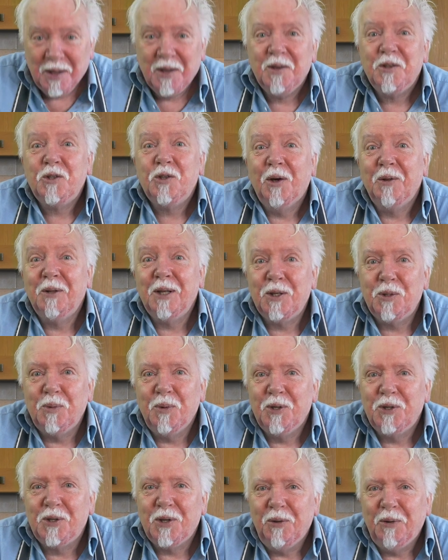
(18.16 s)
So this
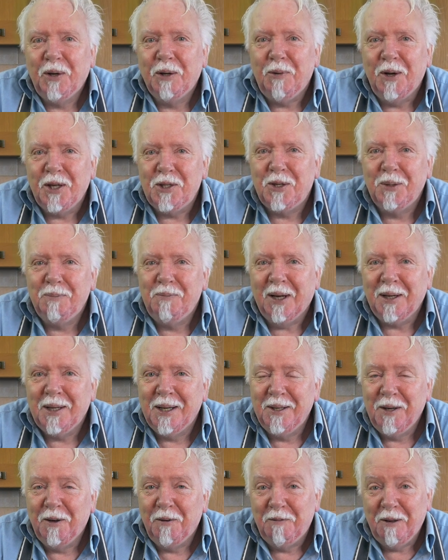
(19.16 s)
was requested back
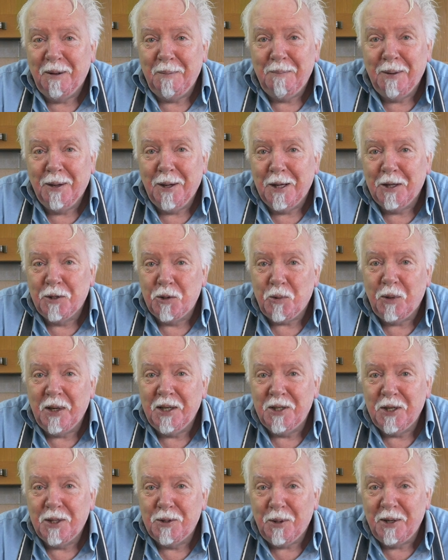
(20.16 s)
in November
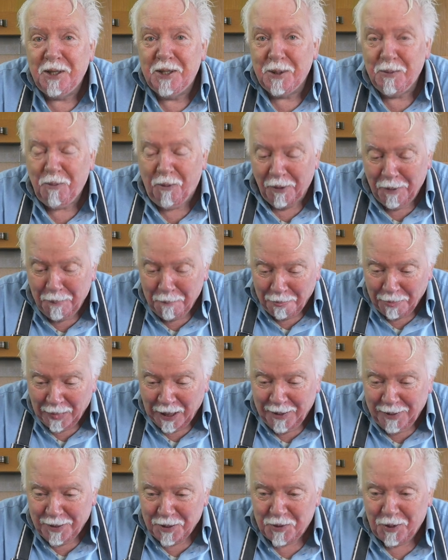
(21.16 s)
2021.
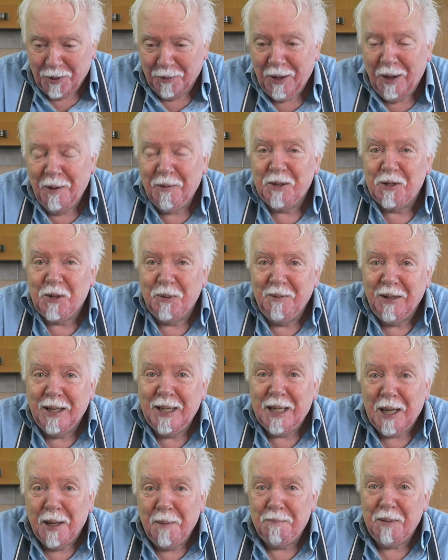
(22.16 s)
So it only took
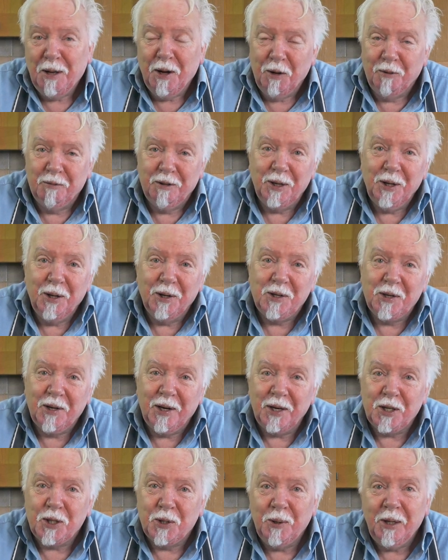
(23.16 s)
me a bit over a year to
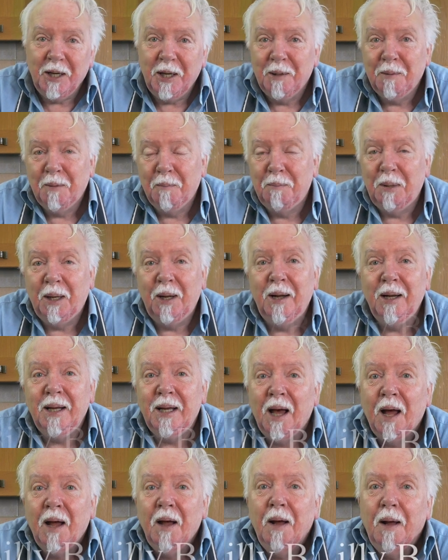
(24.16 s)
get to it
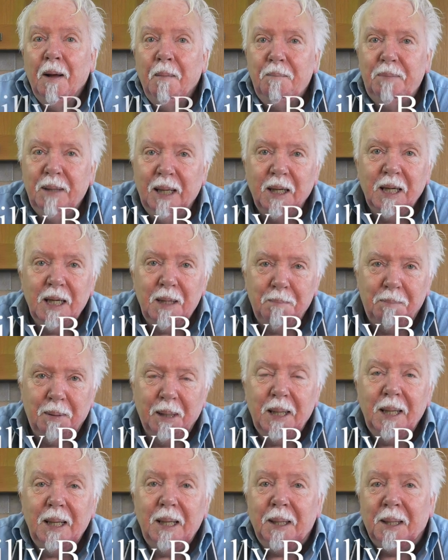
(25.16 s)
by Billy
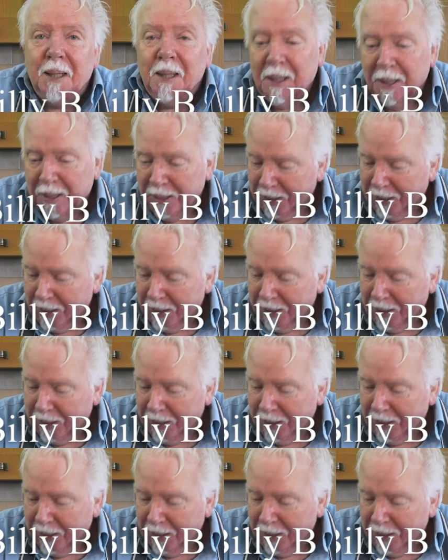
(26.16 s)
B.